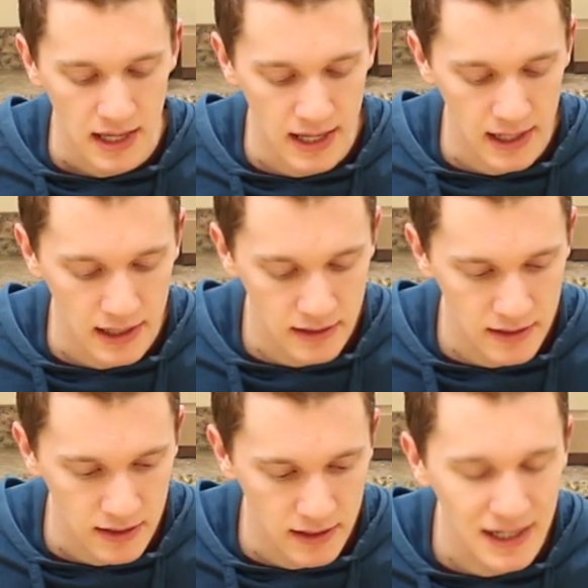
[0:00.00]

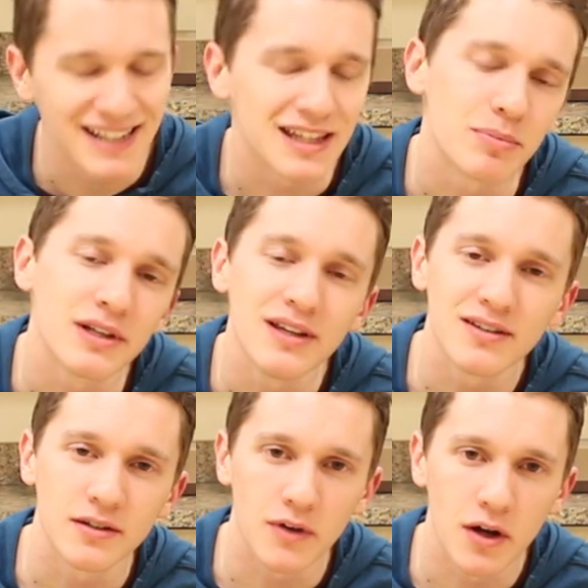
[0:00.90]
and got the
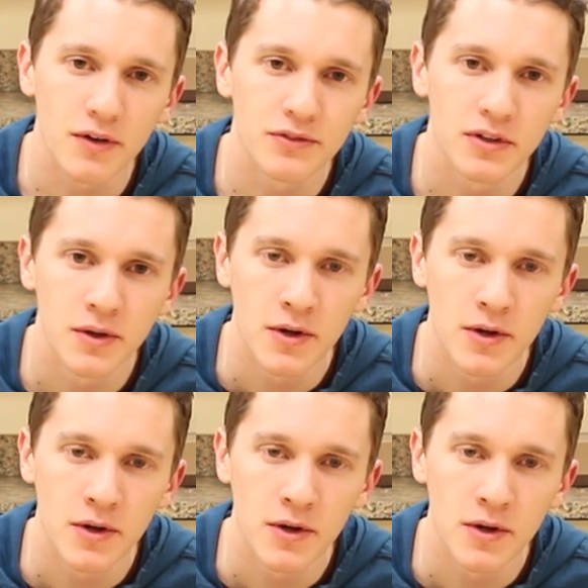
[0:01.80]
police involved.